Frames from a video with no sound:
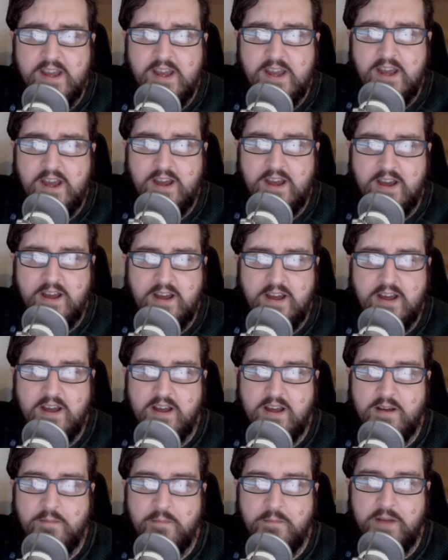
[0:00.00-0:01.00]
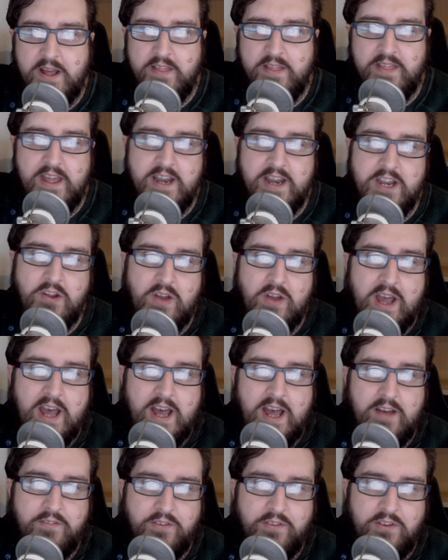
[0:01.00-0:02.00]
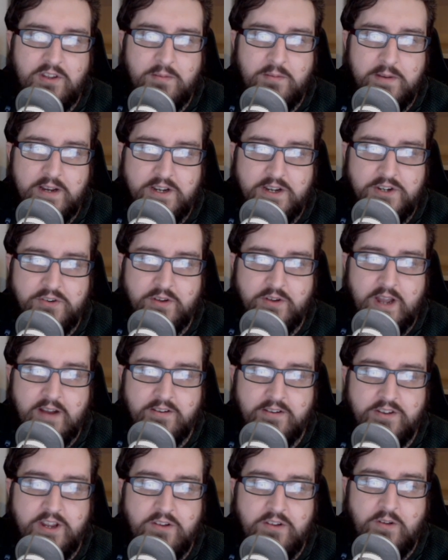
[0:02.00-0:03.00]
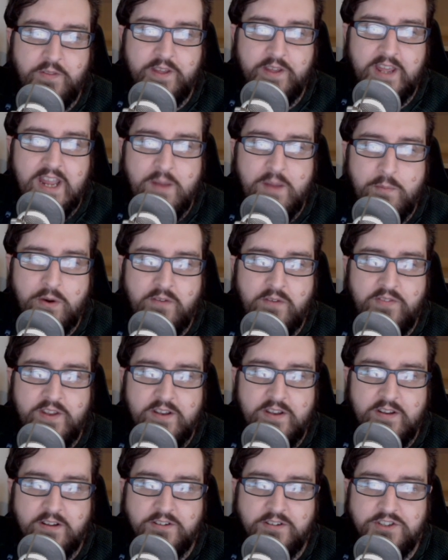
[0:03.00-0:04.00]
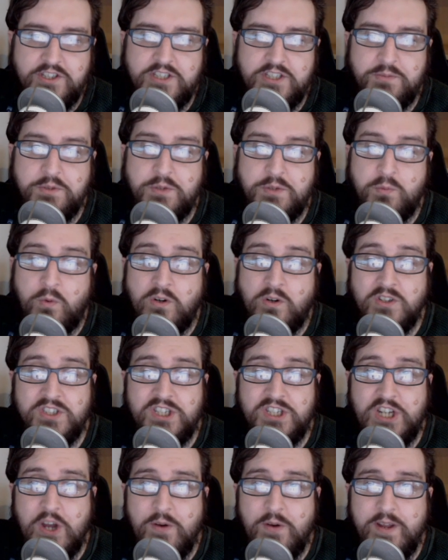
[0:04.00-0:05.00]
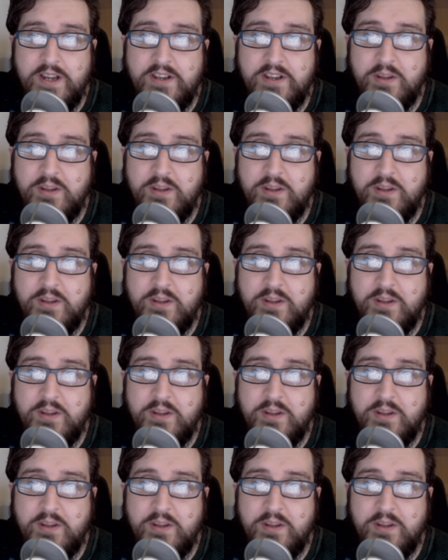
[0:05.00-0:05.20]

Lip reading: And then you have some additional characters. So you've got the Keeper of the Dungeons, which was going to